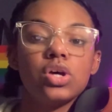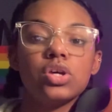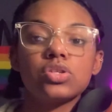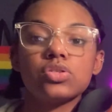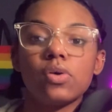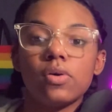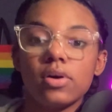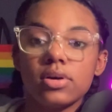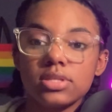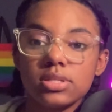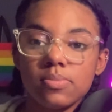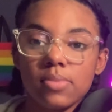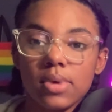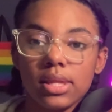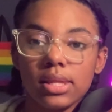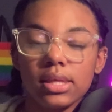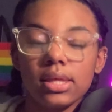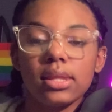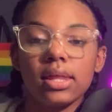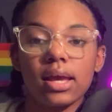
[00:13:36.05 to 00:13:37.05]
So
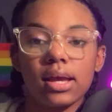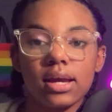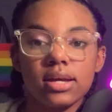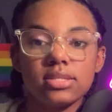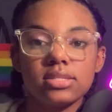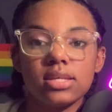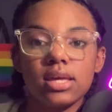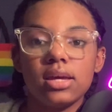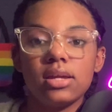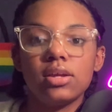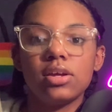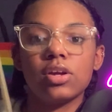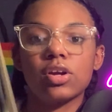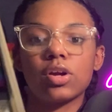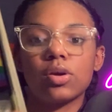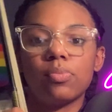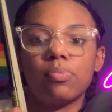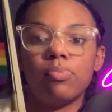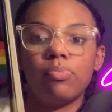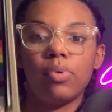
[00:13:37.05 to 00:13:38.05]
ultimately, like I said,
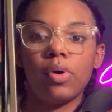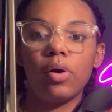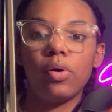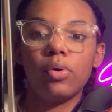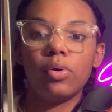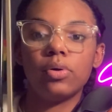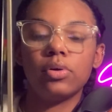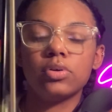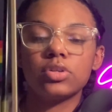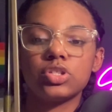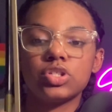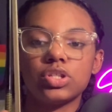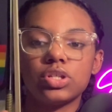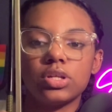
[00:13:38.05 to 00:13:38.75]
your bow hold